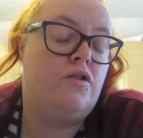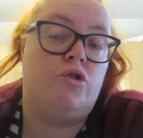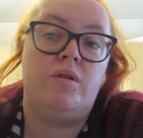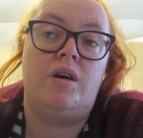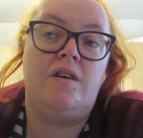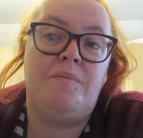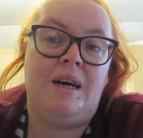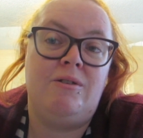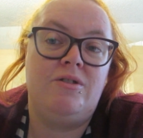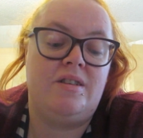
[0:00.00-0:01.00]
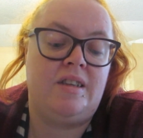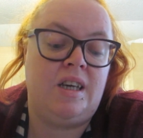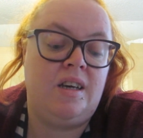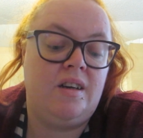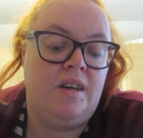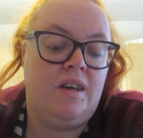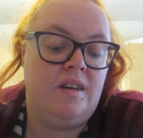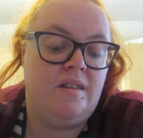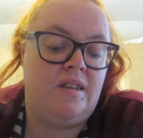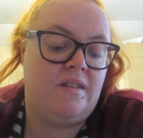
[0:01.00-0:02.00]
2.5 pounds, I think,
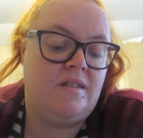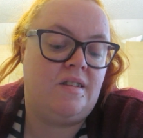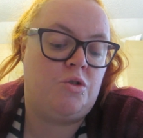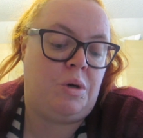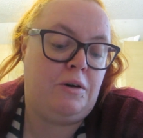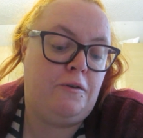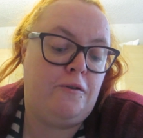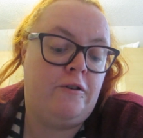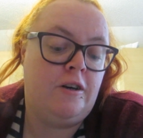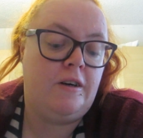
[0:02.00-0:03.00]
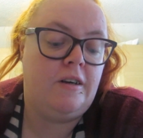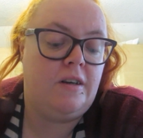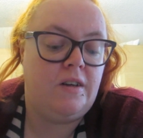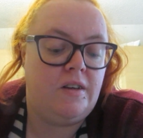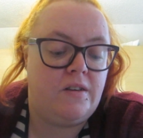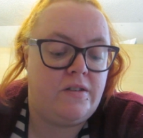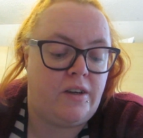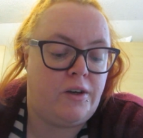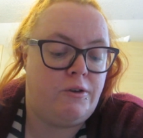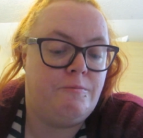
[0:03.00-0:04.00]
since the 12th.
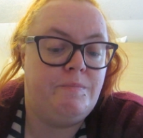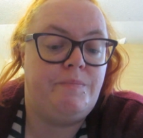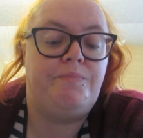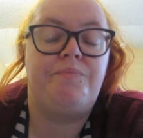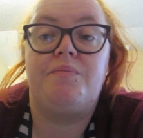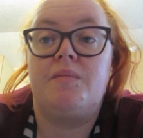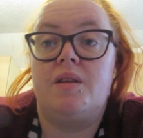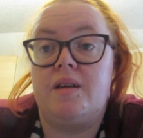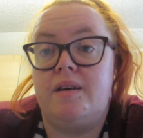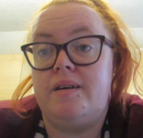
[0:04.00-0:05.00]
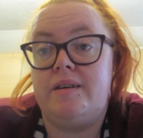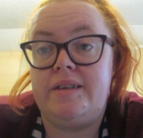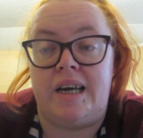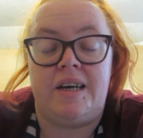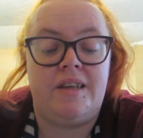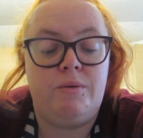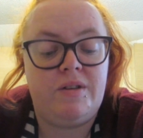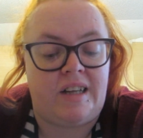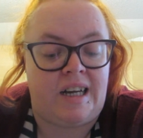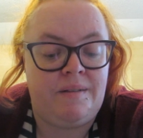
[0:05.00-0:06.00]
So yeah, that
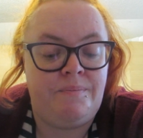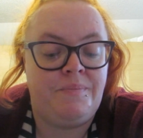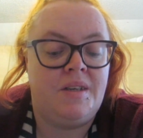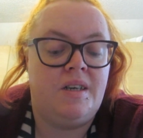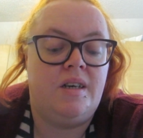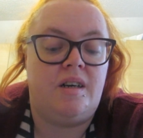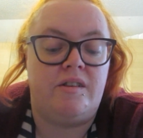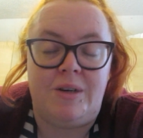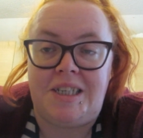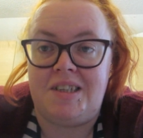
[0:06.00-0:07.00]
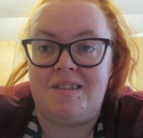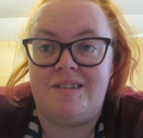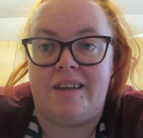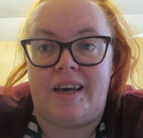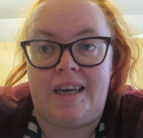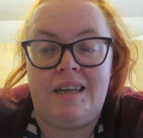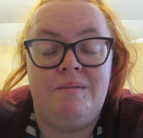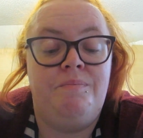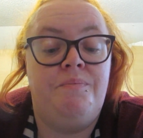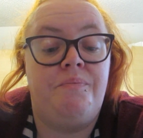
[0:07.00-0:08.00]
was that. I weighed in today
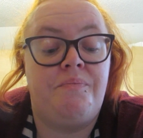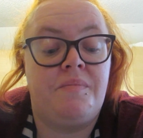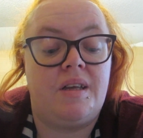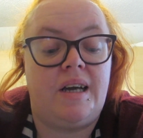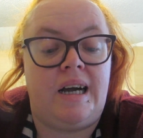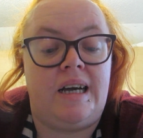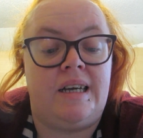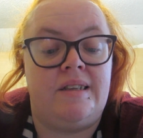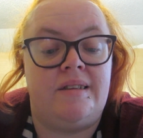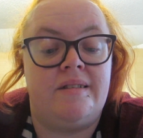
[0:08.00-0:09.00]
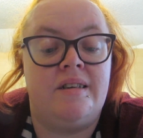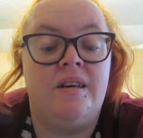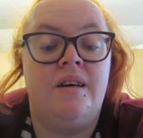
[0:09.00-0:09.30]
and